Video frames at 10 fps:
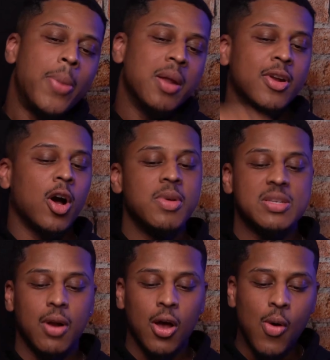put them in the comments
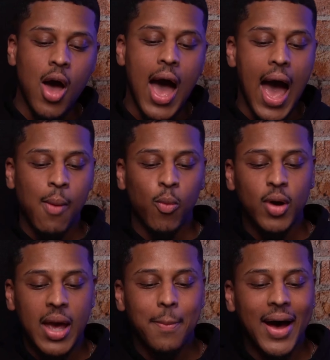below, and we'll
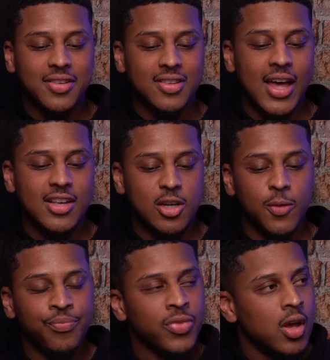get back to that.
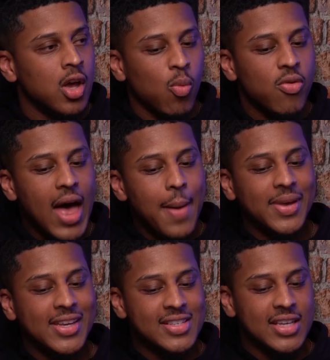So, with that
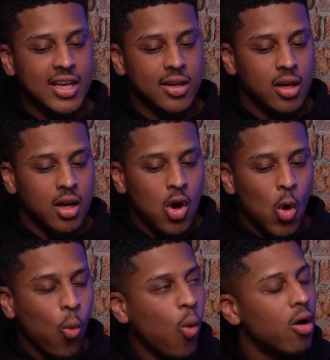being said,
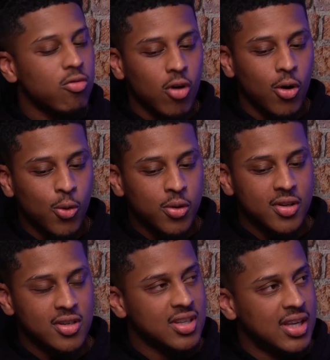what role
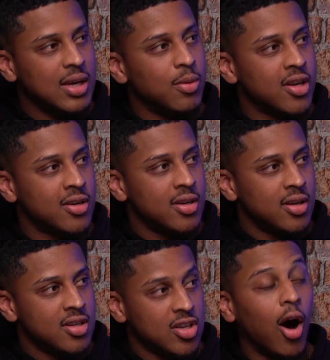does keyword
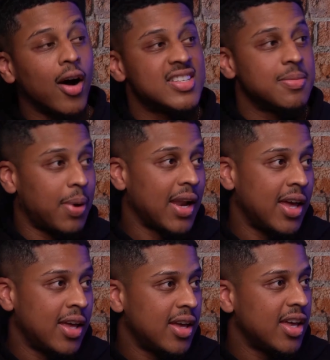targeting
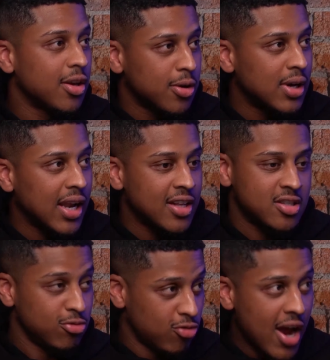play in Google
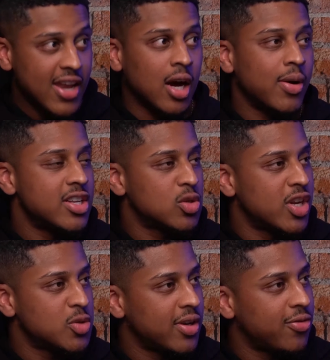Ads right now in
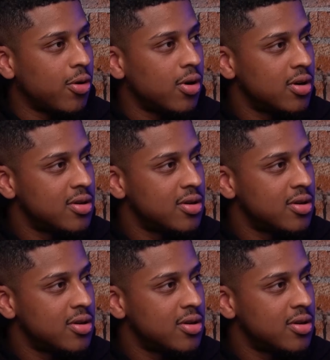2024?